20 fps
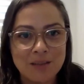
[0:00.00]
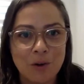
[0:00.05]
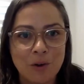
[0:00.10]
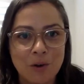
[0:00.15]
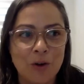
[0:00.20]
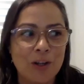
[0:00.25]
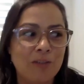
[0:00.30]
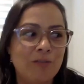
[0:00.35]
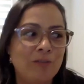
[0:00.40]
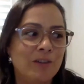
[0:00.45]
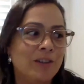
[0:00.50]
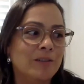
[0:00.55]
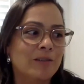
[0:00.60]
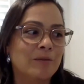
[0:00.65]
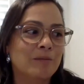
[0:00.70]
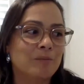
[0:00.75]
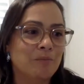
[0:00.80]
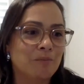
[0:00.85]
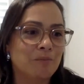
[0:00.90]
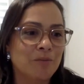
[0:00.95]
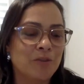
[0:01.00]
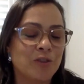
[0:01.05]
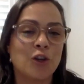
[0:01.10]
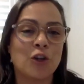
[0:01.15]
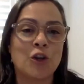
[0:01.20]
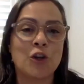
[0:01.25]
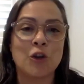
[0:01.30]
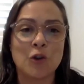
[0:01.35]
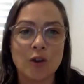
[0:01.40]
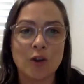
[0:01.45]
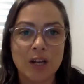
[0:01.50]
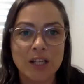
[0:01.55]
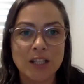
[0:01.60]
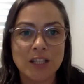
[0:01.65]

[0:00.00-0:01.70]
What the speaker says: we're not even security,